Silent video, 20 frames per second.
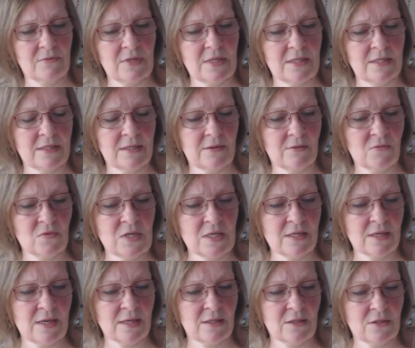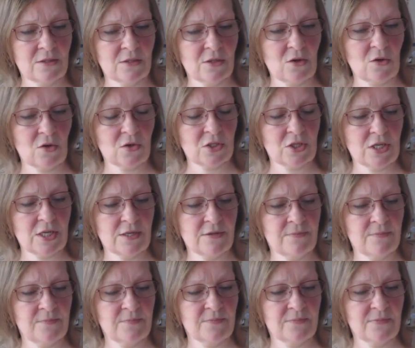recycled
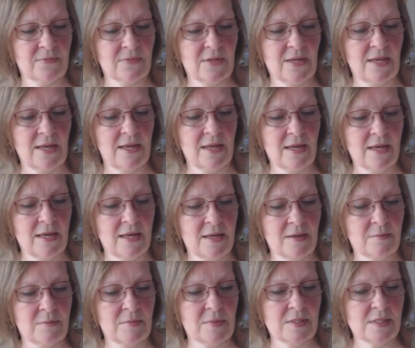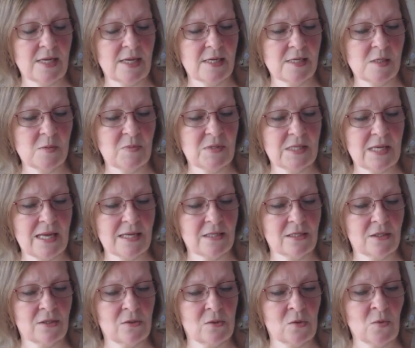cotton, is
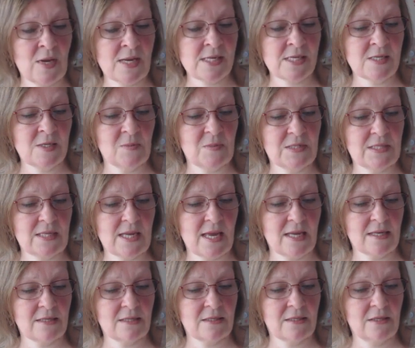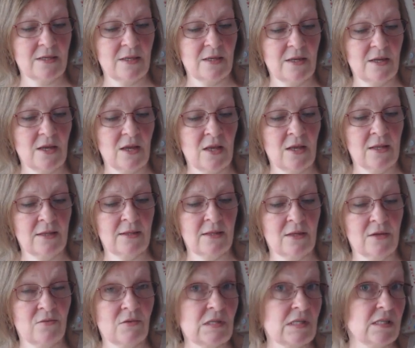80% and 20%
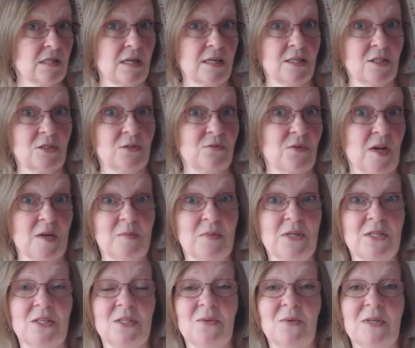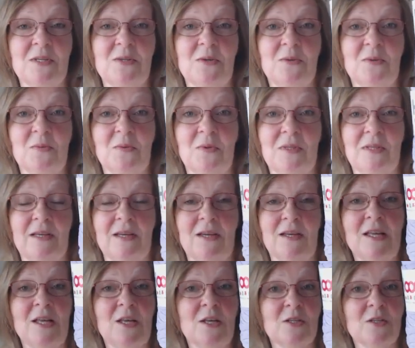other recycled fibres, so I don't know what they
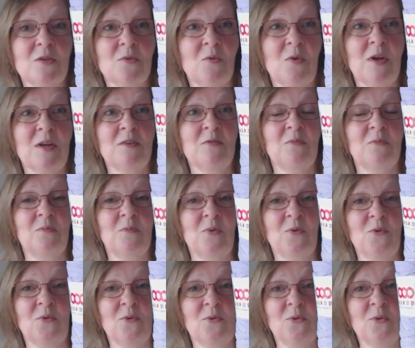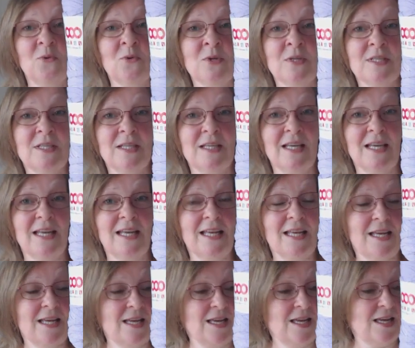are. So I bought
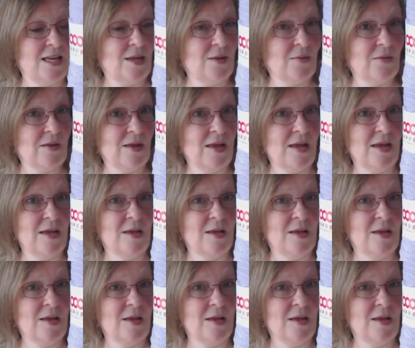a